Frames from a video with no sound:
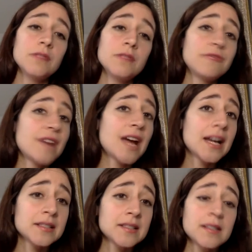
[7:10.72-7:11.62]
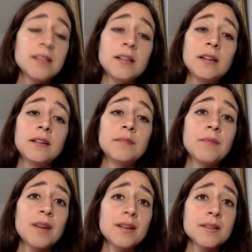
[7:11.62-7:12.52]
In fact,
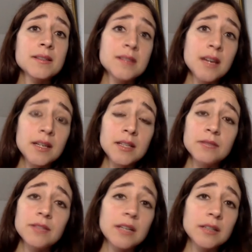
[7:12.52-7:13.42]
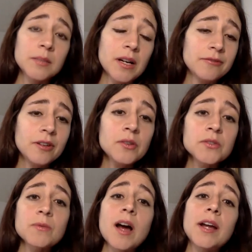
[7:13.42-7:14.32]
a study conducted by
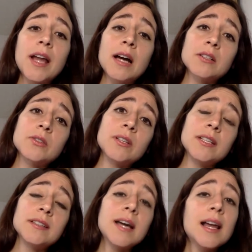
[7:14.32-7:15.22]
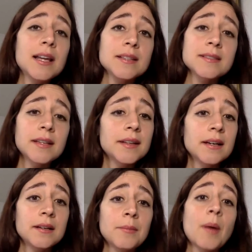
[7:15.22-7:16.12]
Focusrite actually tells us
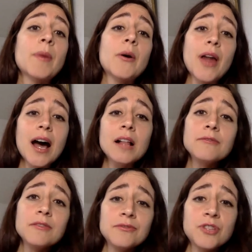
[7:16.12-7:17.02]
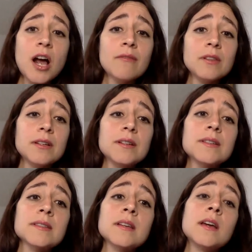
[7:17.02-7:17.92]
that about half of
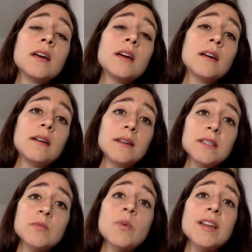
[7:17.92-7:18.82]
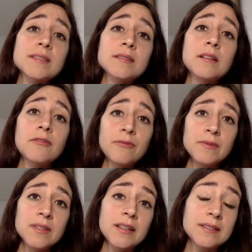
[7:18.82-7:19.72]
travelers express
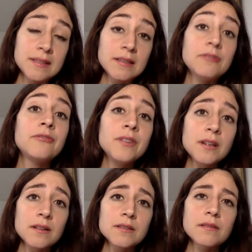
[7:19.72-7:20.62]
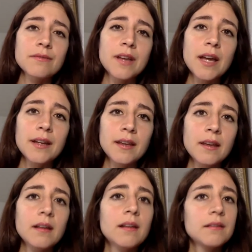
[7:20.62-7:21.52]
that the fears of getting
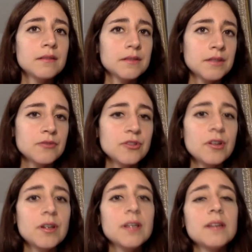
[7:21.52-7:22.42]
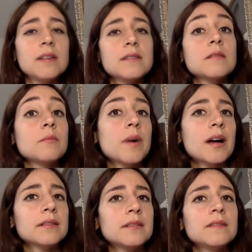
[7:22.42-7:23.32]
ill along the journey is
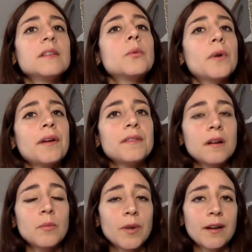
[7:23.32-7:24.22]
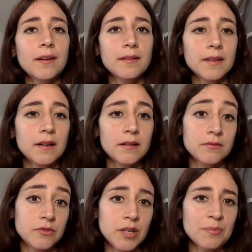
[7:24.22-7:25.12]
impacting the way they're planning their
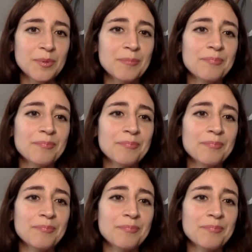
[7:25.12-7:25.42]
trip.